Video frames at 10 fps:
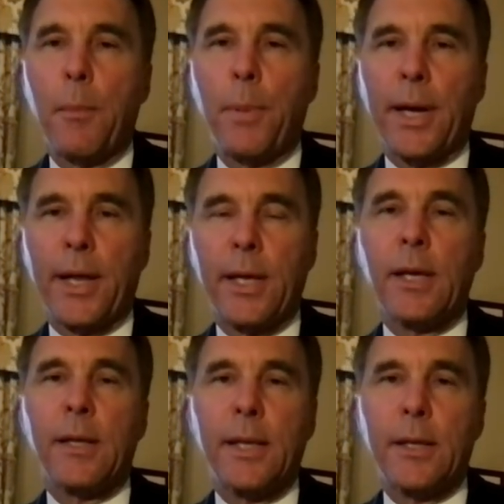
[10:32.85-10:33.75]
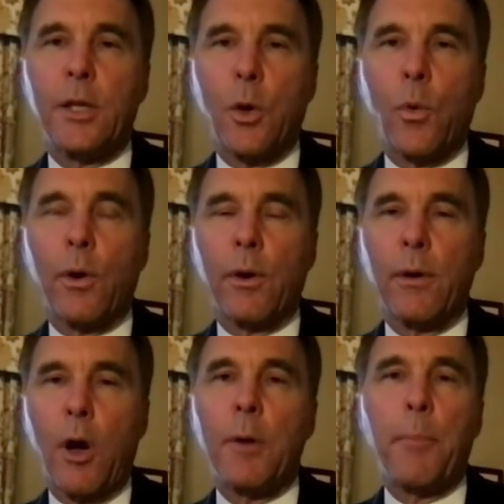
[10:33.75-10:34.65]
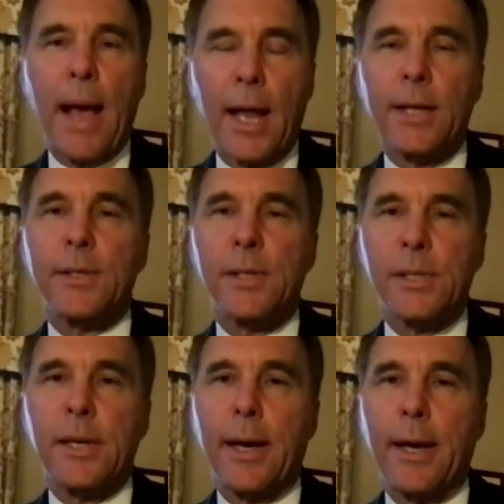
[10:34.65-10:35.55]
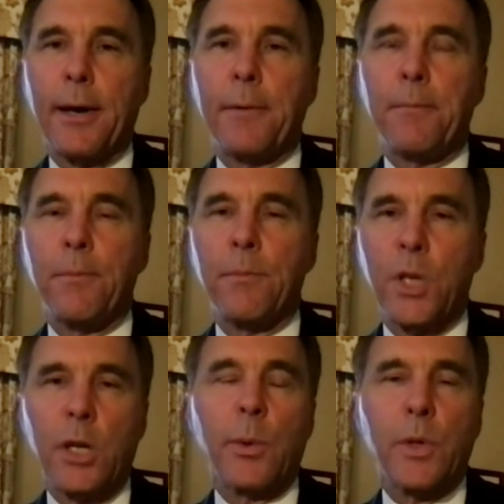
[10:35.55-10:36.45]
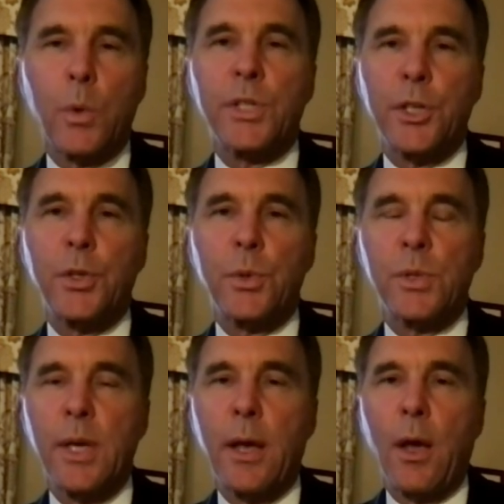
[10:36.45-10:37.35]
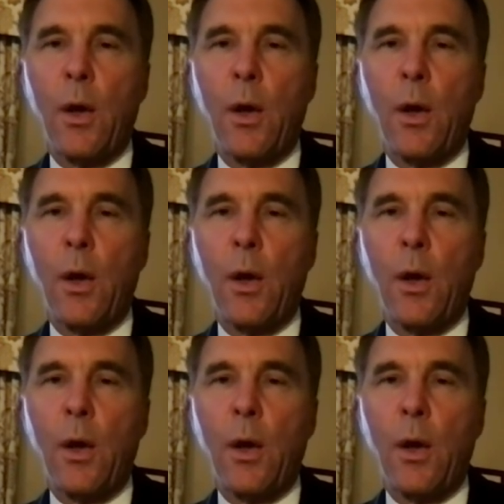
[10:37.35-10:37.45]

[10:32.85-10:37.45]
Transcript: But I think that there were, on balance, dealing with those issues